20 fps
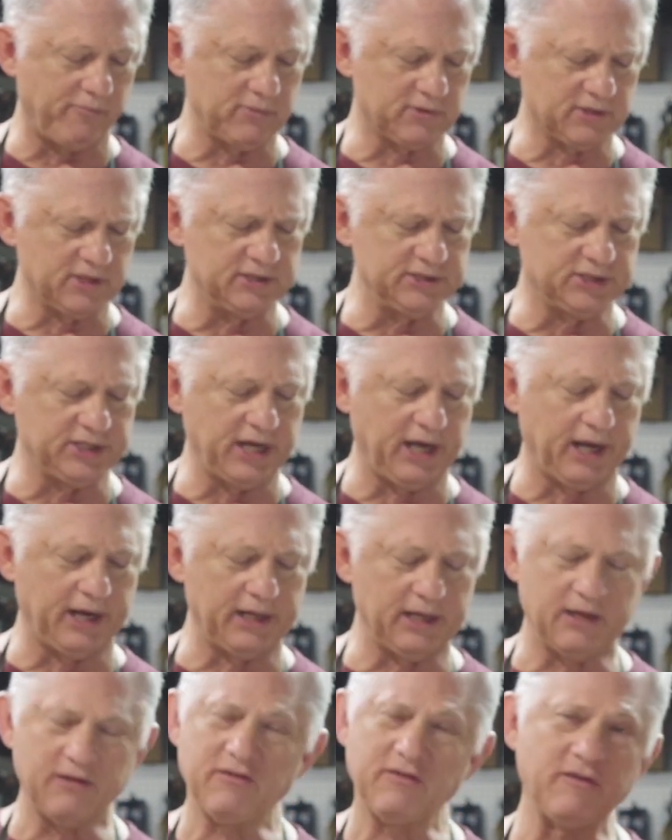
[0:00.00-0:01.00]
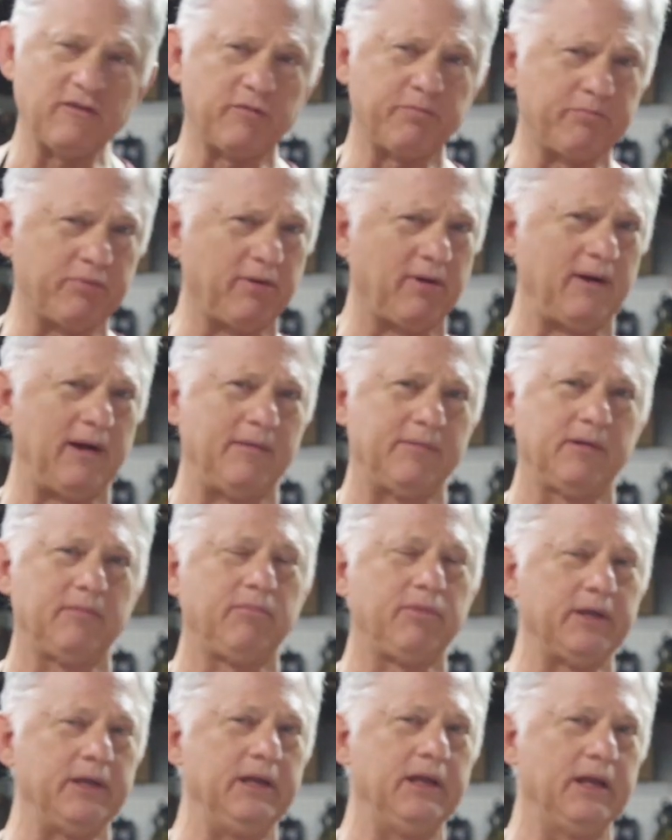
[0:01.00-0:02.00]
Turns out this is
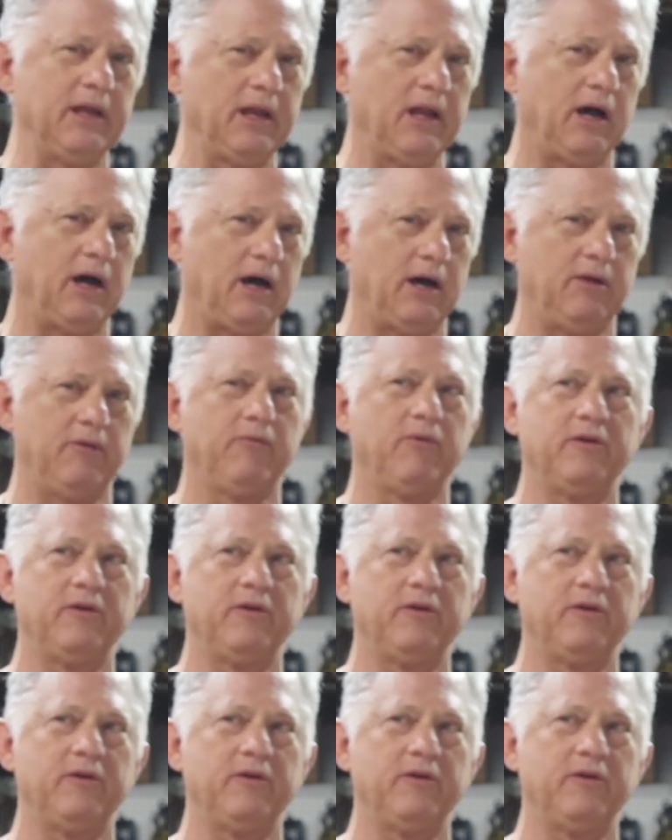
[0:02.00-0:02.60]
probably not